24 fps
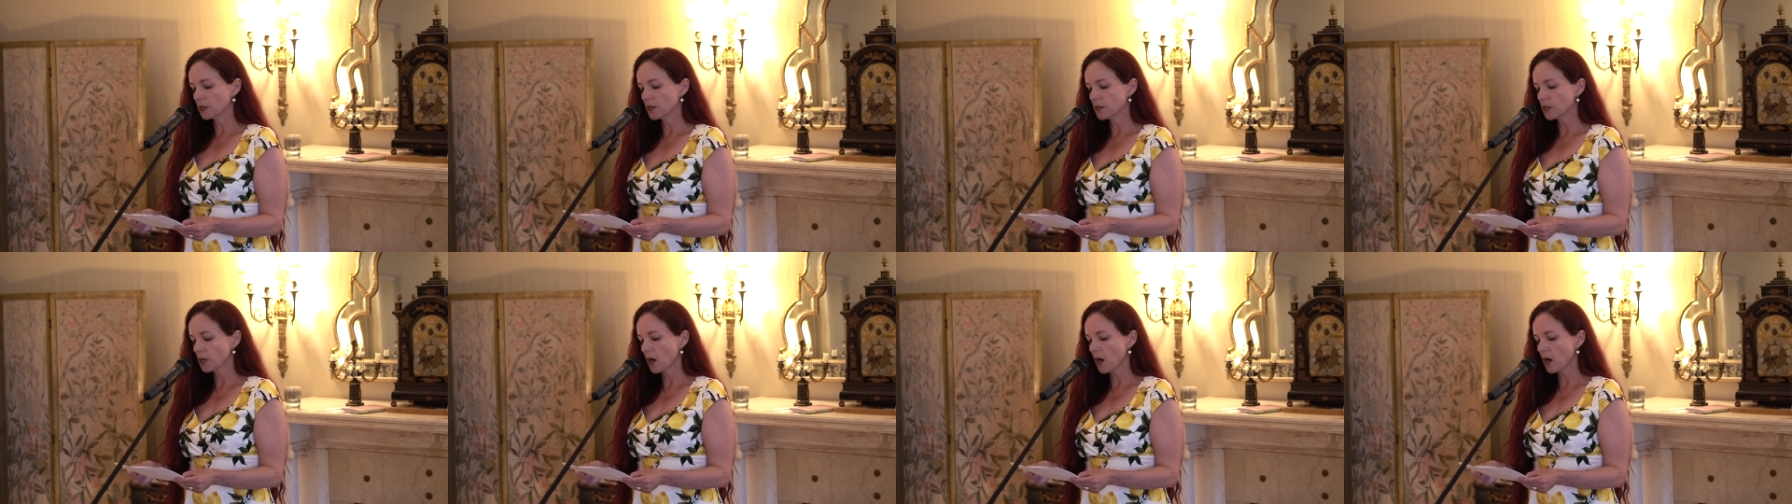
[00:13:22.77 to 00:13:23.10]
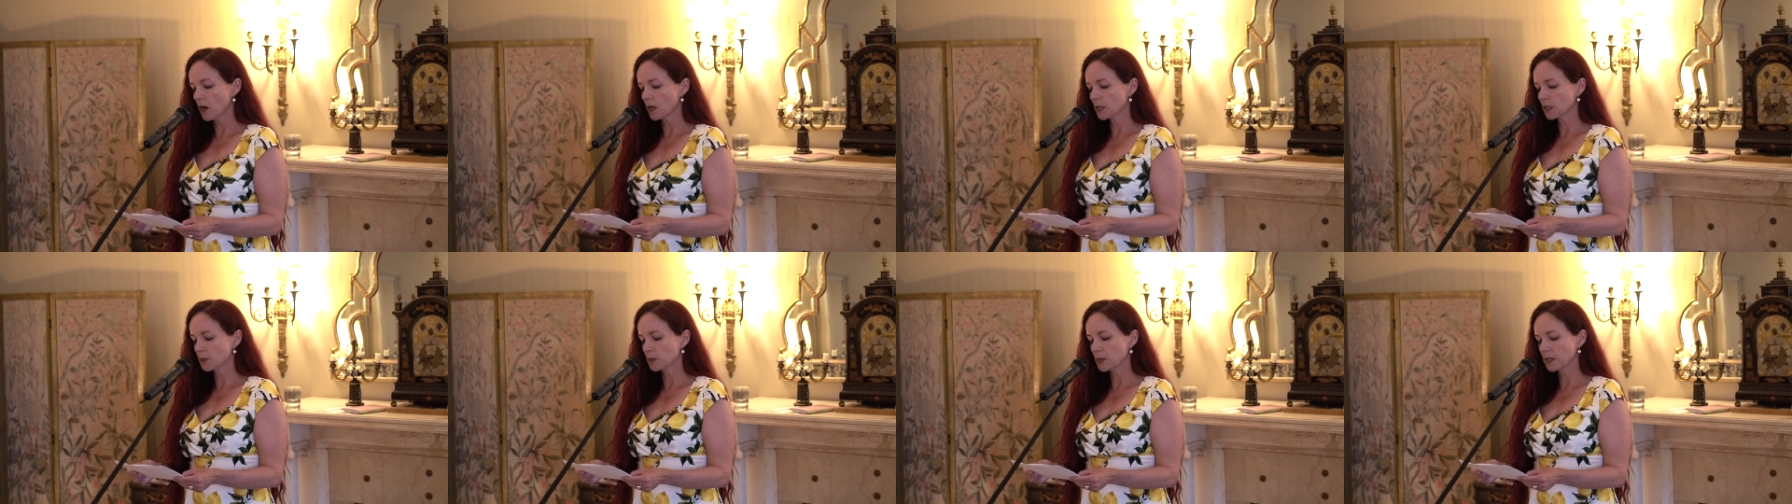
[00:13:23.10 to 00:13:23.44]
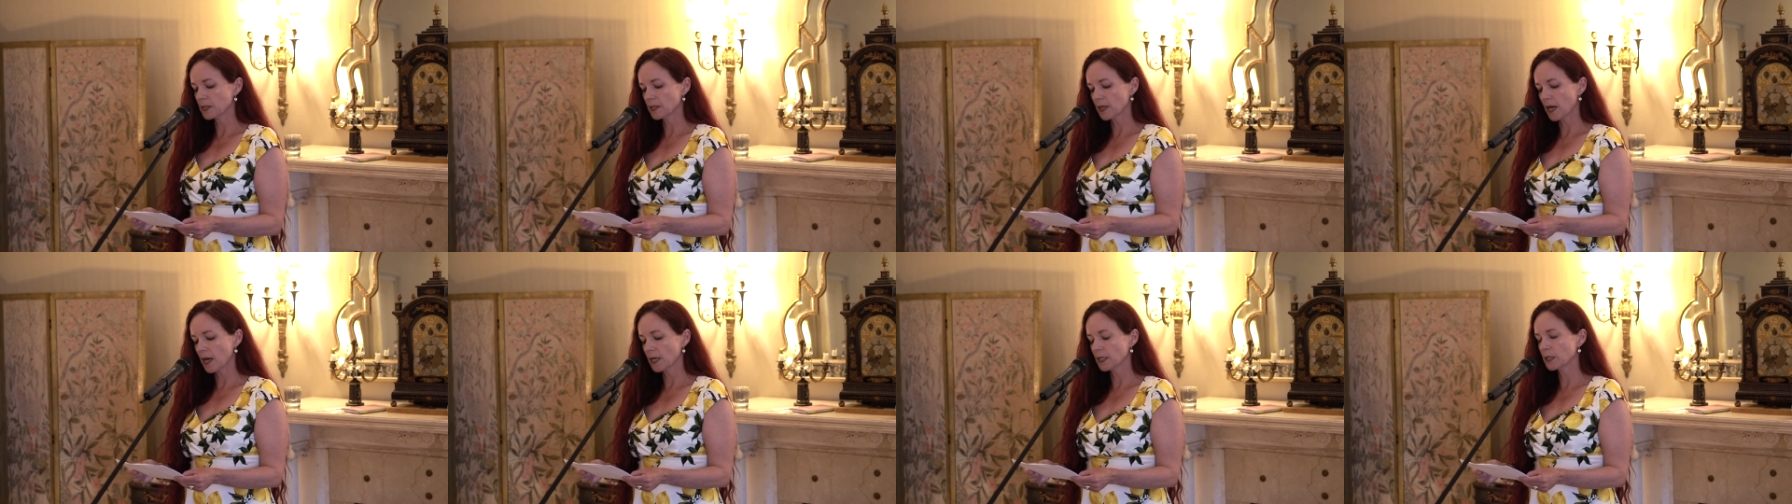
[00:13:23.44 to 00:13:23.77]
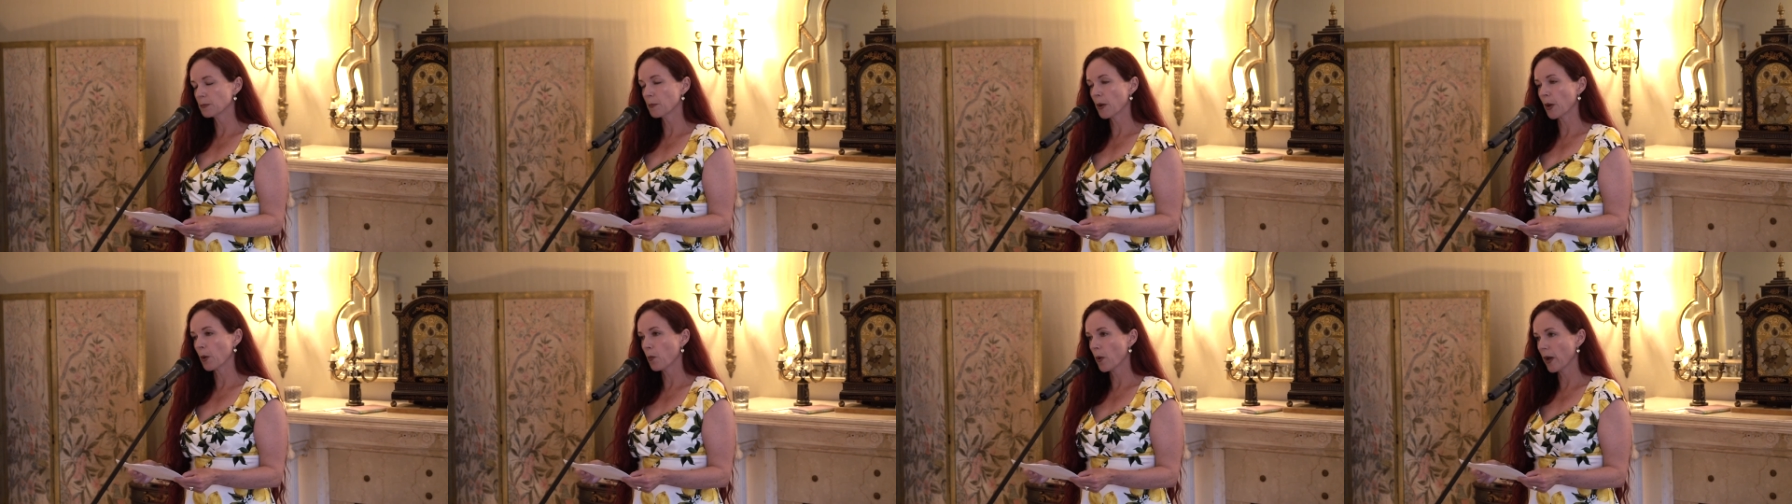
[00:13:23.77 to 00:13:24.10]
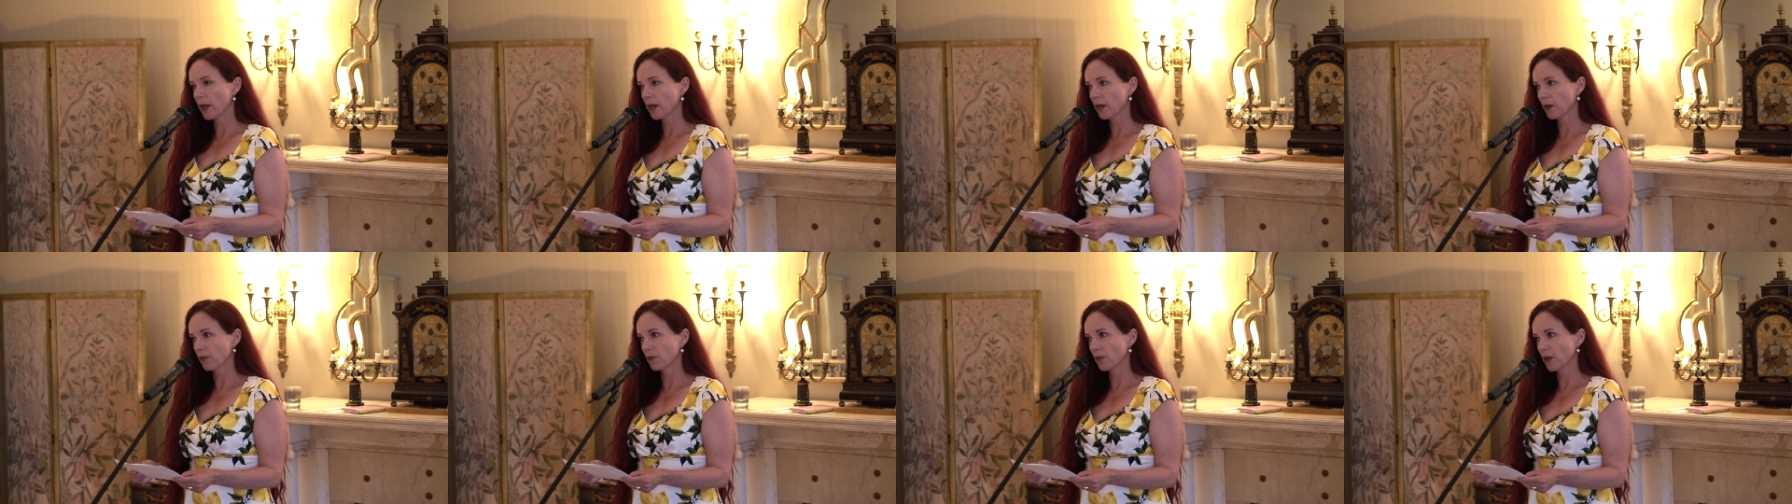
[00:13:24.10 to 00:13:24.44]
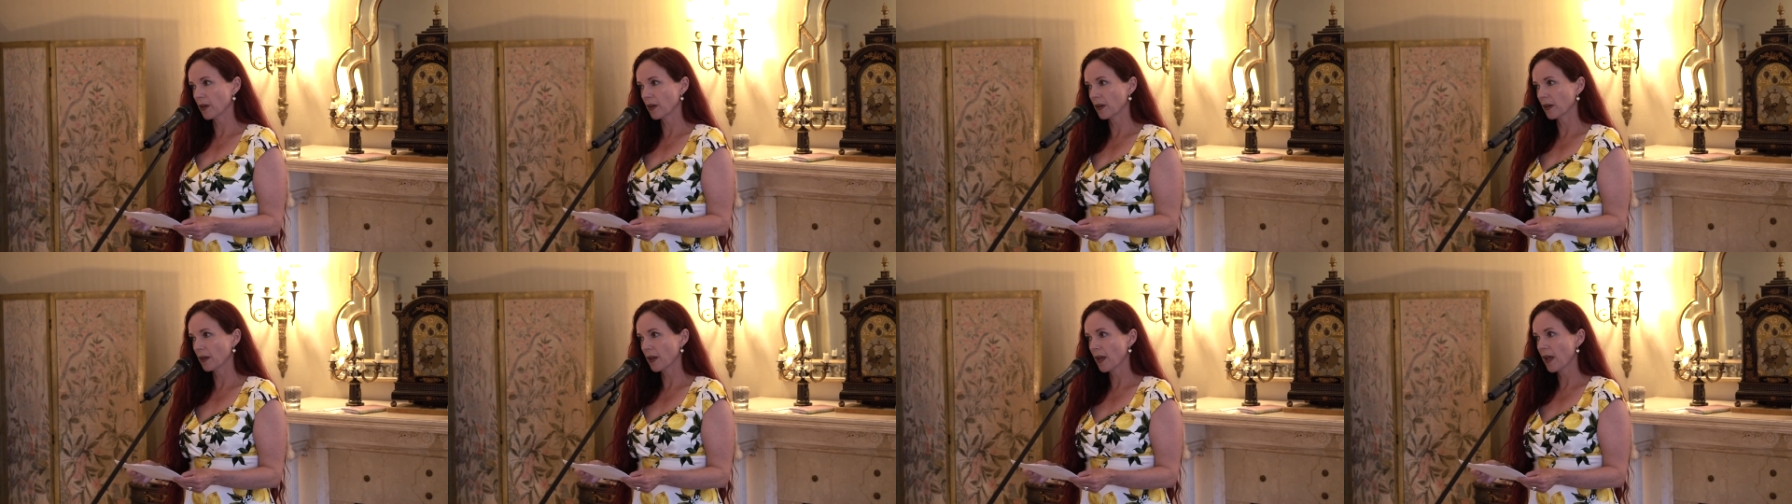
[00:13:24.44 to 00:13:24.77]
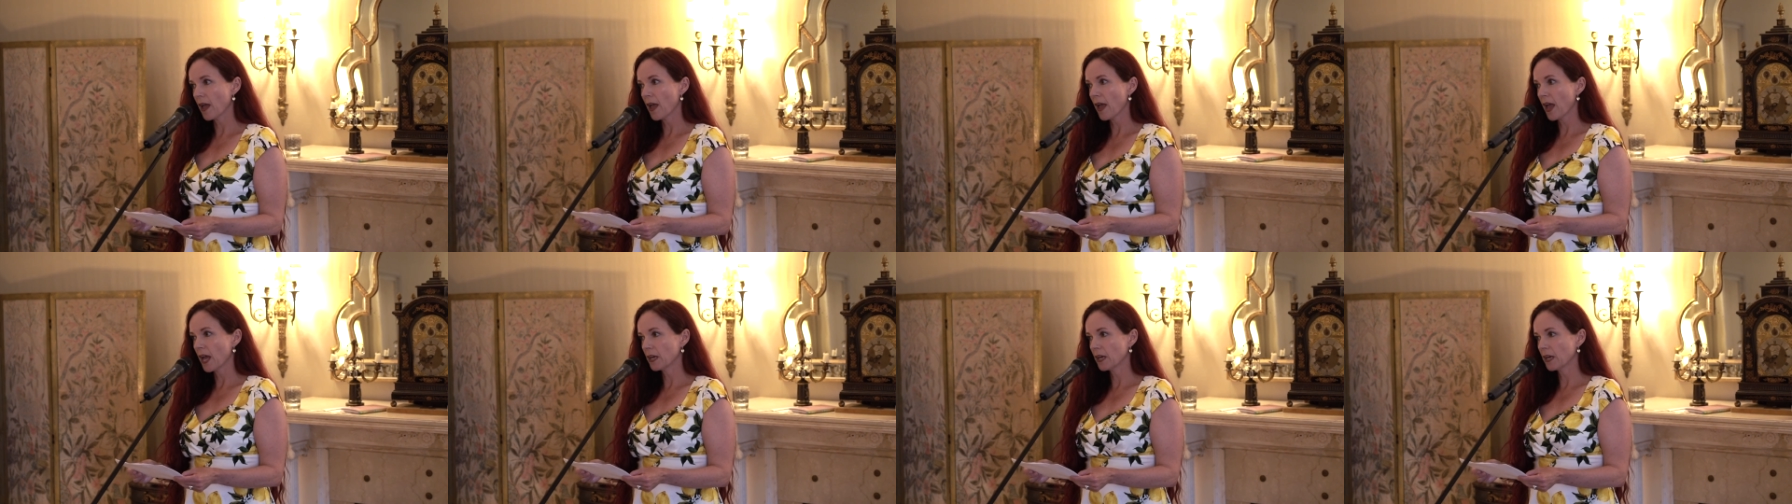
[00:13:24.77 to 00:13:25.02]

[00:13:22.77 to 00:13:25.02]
dogs besides my wedding ring.